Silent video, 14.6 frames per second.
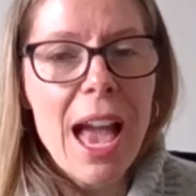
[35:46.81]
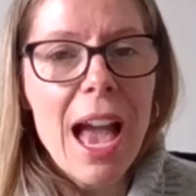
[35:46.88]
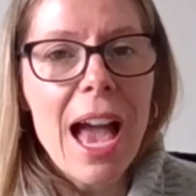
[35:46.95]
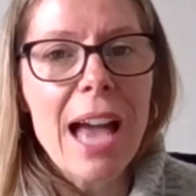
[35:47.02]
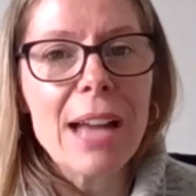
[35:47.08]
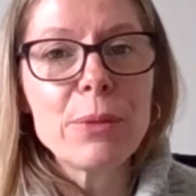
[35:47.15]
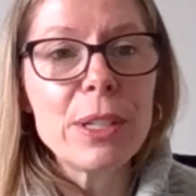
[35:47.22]

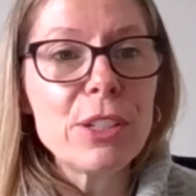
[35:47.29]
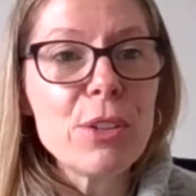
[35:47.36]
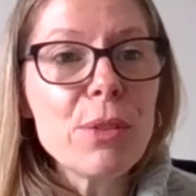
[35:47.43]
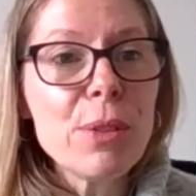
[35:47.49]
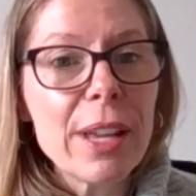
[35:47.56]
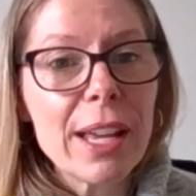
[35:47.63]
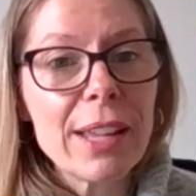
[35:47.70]
And we
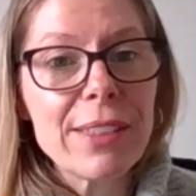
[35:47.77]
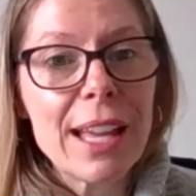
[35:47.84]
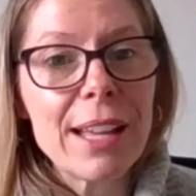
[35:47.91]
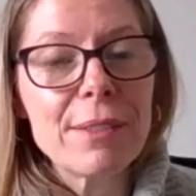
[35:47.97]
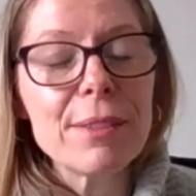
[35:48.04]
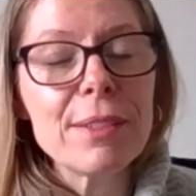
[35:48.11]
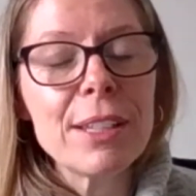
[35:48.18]
do hear
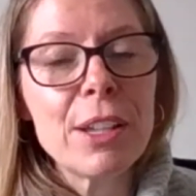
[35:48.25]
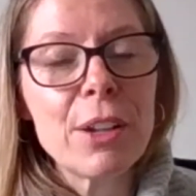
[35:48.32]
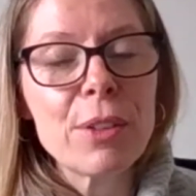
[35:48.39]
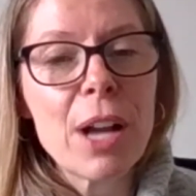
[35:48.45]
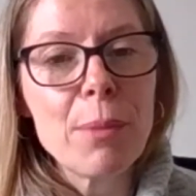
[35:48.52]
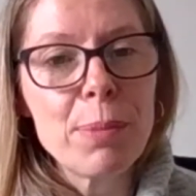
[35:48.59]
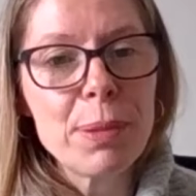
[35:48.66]
that,
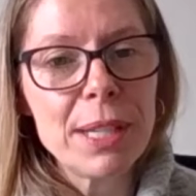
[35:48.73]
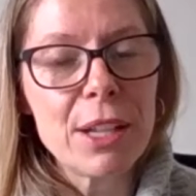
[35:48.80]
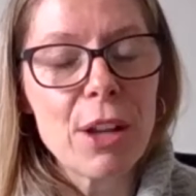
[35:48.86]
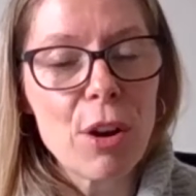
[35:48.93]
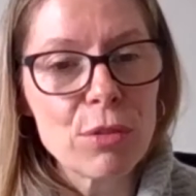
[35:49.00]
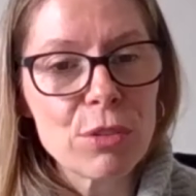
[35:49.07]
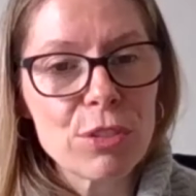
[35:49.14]
company
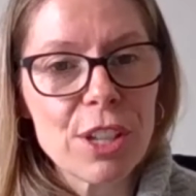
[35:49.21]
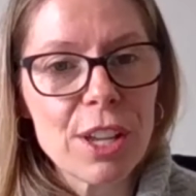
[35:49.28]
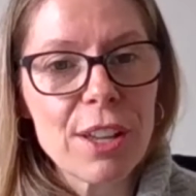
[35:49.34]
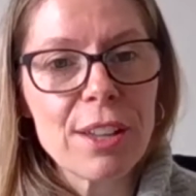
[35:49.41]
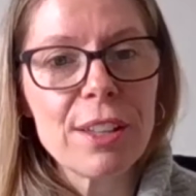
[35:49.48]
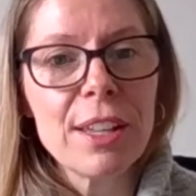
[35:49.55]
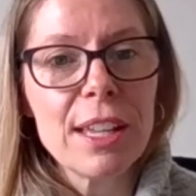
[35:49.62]

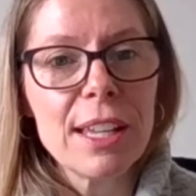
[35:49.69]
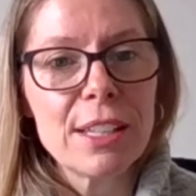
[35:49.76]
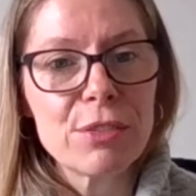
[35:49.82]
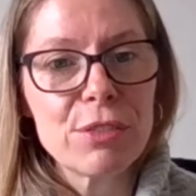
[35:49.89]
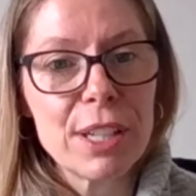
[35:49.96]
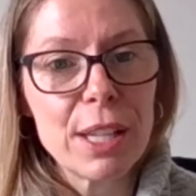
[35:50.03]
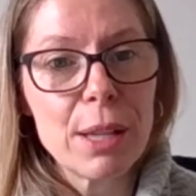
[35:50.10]
culture
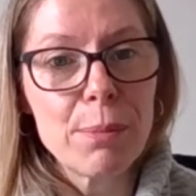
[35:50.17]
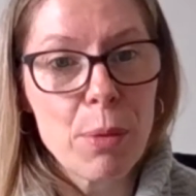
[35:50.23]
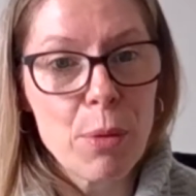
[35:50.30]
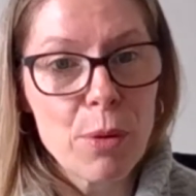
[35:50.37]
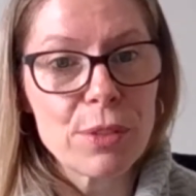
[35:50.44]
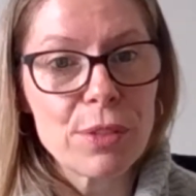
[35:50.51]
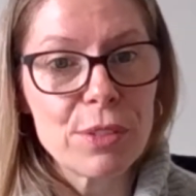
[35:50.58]
is really
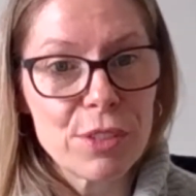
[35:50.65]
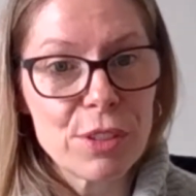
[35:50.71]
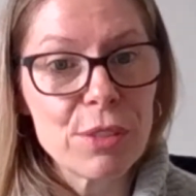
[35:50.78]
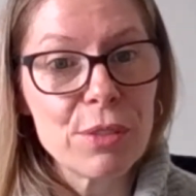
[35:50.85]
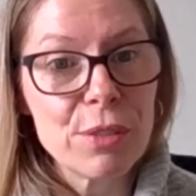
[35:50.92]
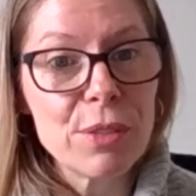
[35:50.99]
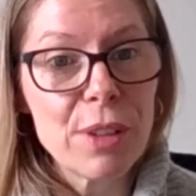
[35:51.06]
important
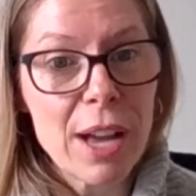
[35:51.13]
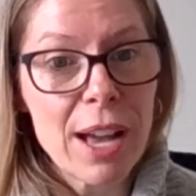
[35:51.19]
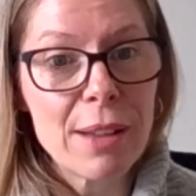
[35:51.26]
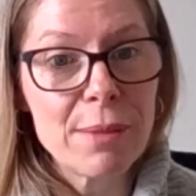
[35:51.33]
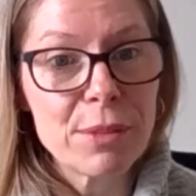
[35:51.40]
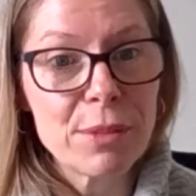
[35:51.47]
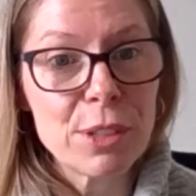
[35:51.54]
to
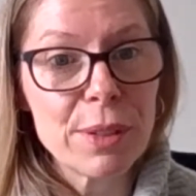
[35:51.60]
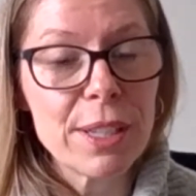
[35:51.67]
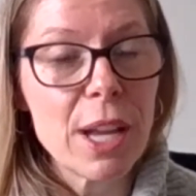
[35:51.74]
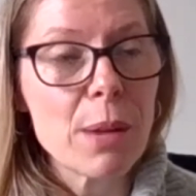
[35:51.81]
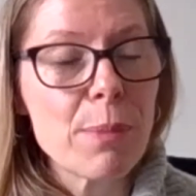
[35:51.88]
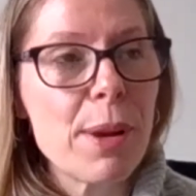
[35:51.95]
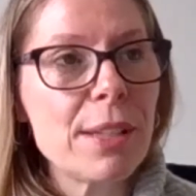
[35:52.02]
a
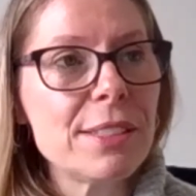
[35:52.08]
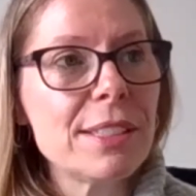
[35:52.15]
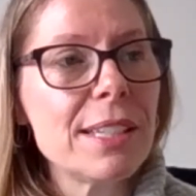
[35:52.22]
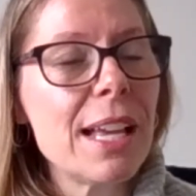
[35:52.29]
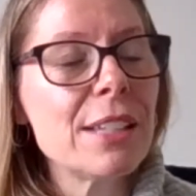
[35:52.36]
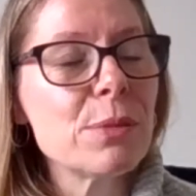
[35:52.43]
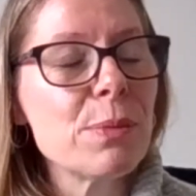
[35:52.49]
young
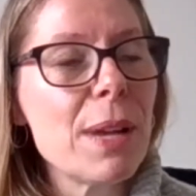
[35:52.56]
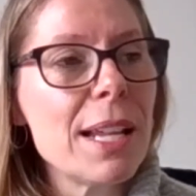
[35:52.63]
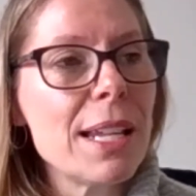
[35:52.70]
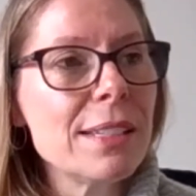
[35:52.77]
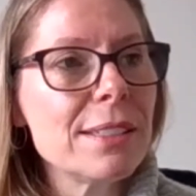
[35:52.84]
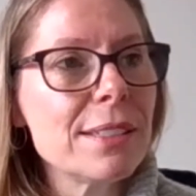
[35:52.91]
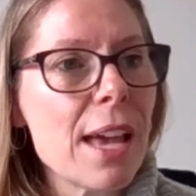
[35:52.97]
person, as well as,